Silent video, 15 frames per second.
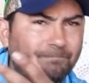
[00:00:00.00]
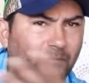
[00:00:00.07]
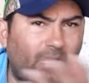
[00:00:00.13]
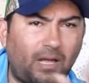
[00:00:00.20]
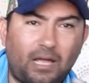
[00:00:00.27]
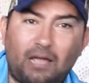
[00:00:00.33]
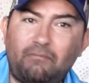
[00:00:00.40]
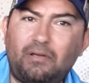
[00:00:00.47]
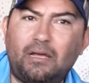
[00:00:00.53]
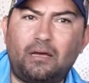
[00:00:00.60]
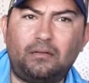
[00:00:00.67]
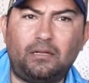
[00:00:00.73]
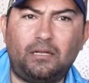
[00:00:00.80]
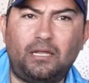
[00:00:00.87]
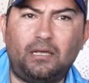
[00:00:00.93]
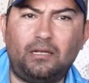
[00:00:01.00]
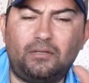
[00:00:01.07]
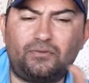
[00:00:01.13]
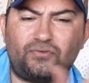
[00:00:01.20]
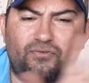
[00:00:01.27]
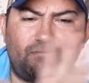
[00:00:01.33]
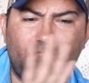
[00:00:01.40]
I haven't gotten any
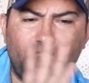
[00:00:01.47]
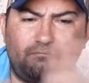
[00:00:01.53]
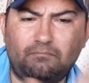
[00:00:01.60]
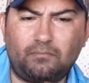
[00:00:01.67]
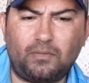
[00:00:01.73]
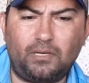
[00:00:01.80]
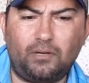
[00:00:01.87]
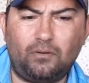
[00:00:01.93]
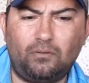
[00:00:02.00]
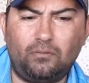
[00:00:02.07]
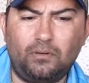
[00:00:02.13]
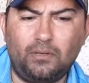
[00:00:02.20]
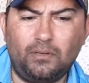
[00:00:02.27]
hits, you know.